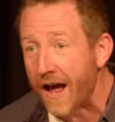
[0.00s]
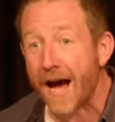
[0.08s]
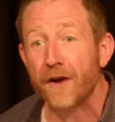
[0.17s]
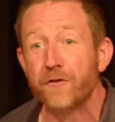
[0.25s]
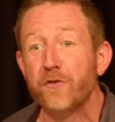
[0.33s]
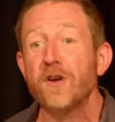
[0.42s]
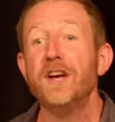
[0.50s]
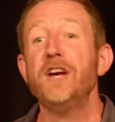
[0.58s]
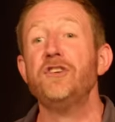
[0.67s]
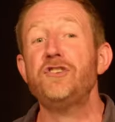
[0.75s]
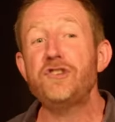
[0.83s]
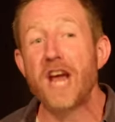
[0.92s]
us
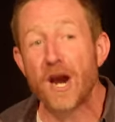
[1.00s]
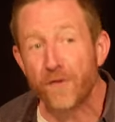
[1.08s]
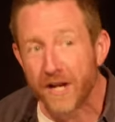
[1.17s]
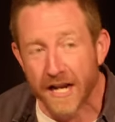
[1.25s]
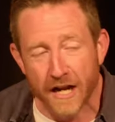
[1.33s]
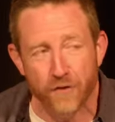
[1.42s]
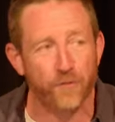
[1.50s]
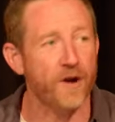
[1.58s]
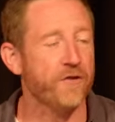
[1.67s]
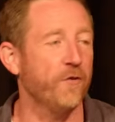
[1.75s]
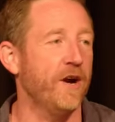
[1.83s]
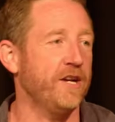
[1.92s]
sharing in his
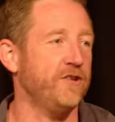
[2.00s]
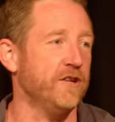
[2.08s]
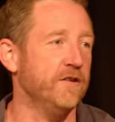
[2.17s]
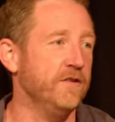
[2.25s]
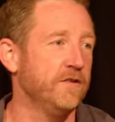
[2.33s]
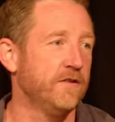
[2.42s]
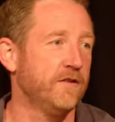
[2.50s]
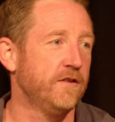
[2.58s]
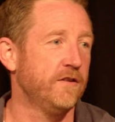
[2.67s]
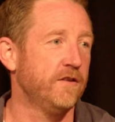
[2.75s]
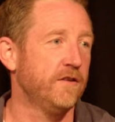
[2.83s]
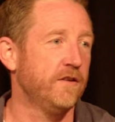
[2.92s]
resurrection
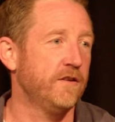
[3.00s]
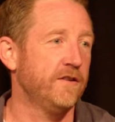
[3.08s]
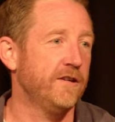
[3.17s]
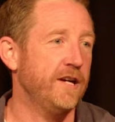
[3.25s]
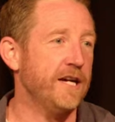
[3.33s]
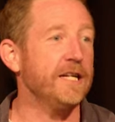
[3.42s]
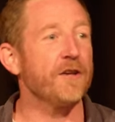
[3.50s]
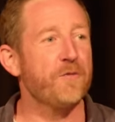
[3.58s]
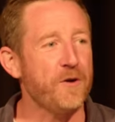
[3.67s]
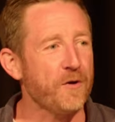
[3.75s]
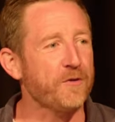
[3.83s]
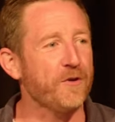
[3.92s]
unless we
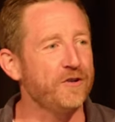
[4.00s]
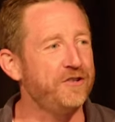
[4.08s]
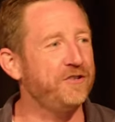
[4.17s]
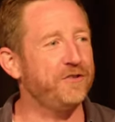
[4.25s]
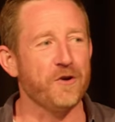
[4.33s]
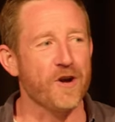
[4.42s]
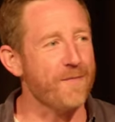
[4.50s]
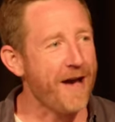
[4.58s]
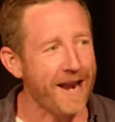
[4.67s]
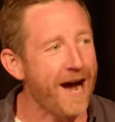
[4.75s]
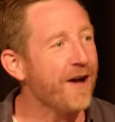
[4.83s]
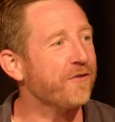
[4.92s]
also talk about
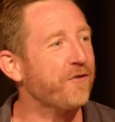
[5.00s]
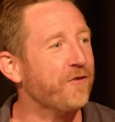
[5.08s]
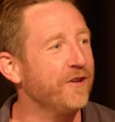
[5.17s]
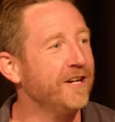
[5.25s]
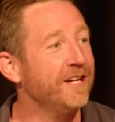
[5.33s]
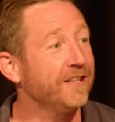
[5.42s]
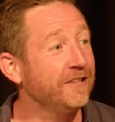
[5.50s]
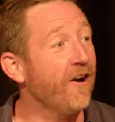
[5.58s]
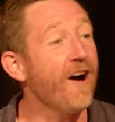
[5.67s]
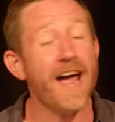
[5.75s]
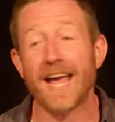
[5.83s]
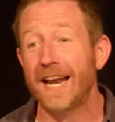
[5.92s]
us
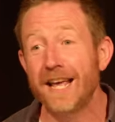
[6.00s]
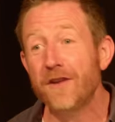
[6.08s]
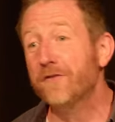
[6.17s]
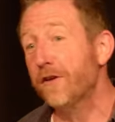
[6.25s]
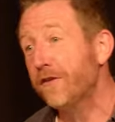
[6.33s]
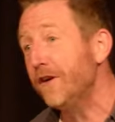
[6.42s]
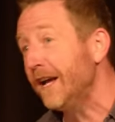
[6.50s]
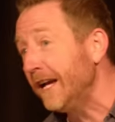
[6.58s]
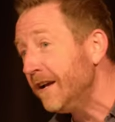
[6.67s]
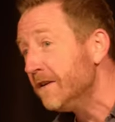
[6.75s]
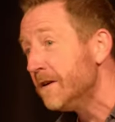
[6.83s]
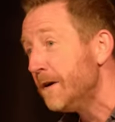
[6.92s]
dying. And here's the
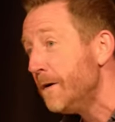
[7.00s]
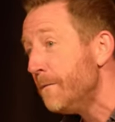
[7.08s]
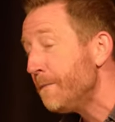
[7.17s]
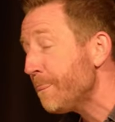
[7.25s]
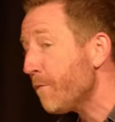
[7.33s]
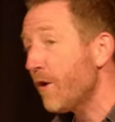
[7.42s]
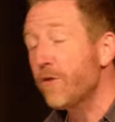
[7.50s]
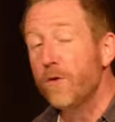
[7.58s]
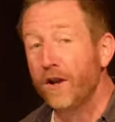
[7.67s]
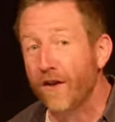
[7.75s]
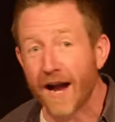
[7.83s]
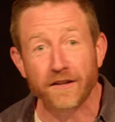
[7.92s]
thing, whether we
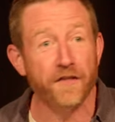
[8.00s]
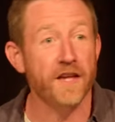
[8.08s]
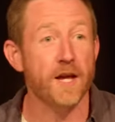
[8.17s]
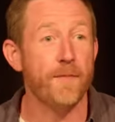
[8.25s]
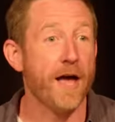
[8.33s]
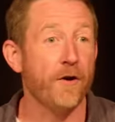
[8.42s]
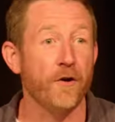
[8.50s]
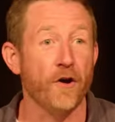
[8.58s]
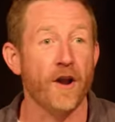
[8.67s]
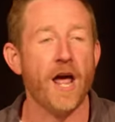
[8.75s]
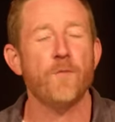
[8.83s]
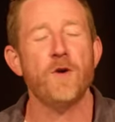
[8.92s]
like to think about it or
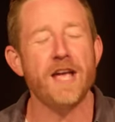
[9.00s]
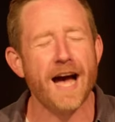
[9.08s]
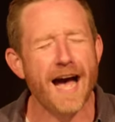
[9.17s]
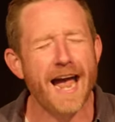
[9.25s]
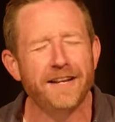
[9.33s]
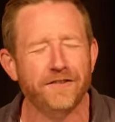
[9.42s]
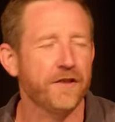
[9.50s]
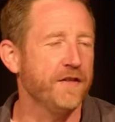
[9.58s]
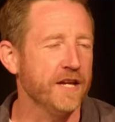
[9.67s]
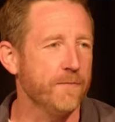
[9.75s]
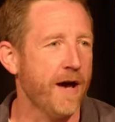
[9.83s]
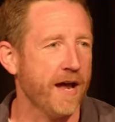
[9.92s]
not, and we hate to
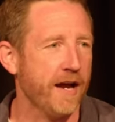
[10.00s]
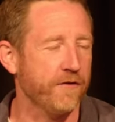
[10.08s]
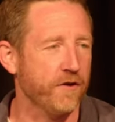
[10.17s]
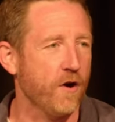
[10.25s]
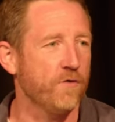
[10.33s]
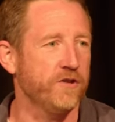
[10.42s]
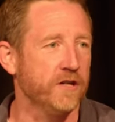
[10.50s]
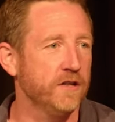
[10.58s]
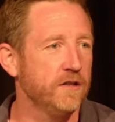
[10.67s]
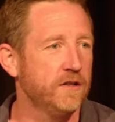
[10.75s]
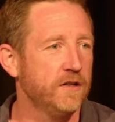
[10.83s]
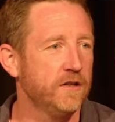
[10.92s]
think about it as a culture,
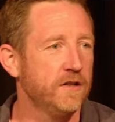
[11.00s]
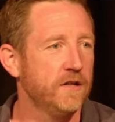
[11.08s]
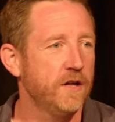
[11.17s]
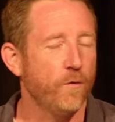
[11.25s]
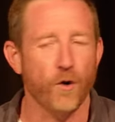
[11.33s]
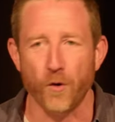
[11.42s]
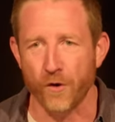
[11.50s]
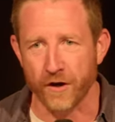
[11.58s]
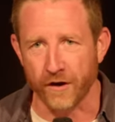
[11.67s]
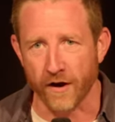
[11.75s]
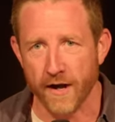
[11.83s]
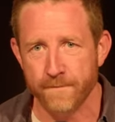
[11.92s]
we're all going
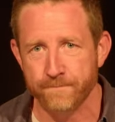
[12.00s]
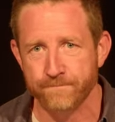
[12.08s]
to die.